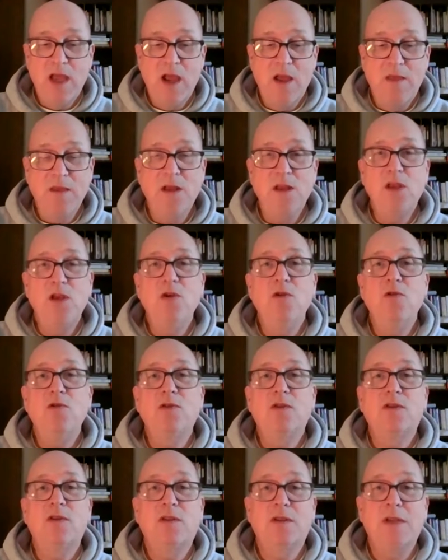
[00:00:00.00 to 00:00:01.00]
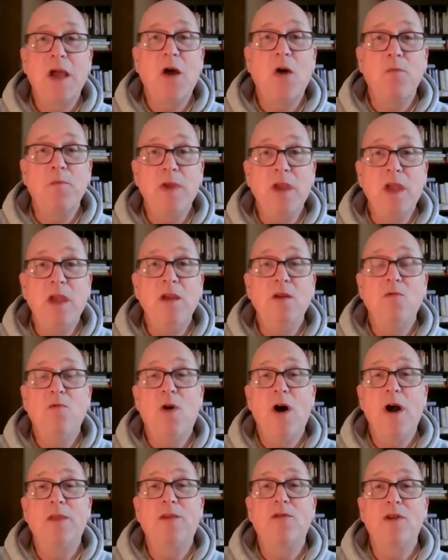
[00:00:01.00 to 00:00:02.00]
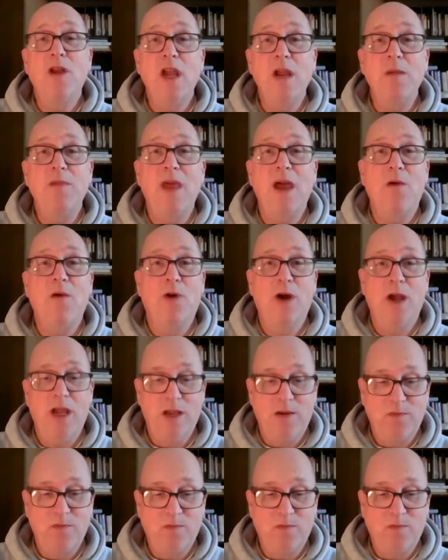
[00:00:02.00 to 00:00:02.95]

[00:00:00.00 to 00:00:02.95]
and then you tell me why they're named that way.